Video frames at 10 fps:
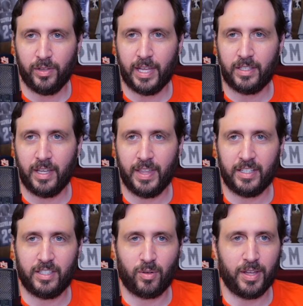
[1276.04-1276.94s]

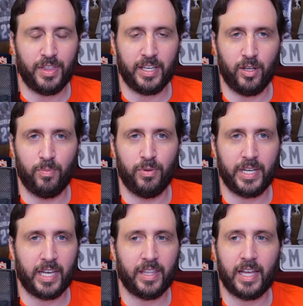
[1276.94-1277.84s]
that's the great thing. You're
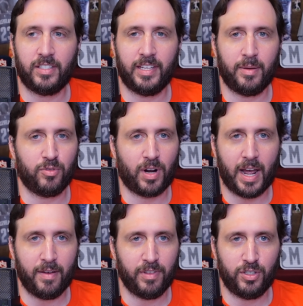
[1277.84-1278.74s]
bringing that same
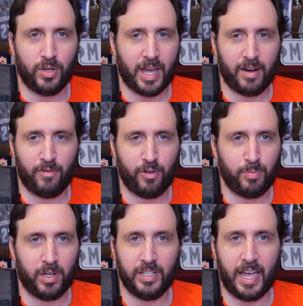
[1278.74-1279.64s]
drive that you had in
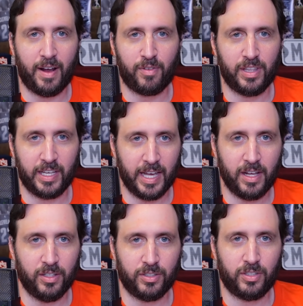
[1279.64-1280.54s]
football to everything
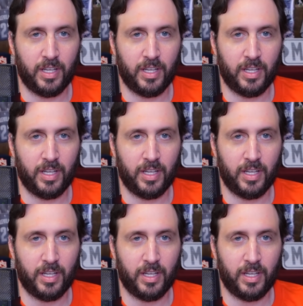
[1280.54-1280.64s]
else.